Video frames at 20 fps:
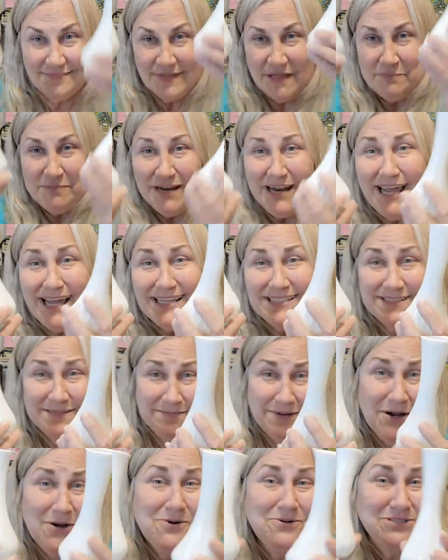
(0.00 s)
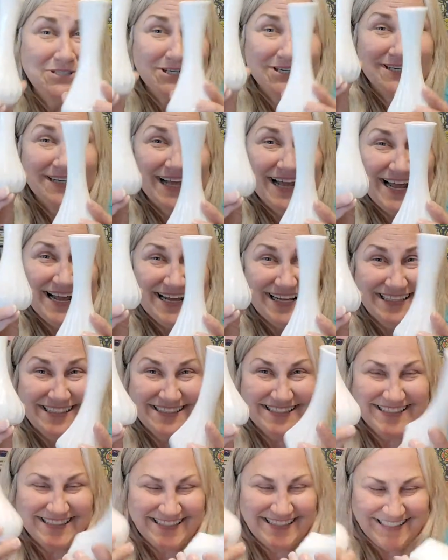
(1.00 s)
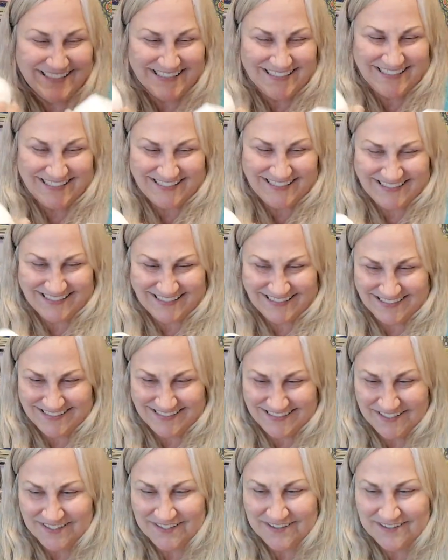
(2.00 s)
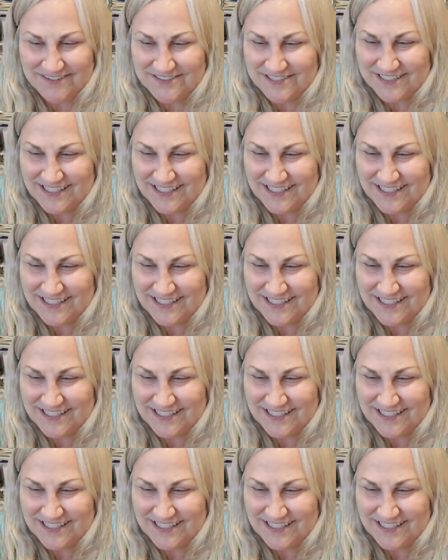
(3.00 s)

but I got some Hoosier glass. Who's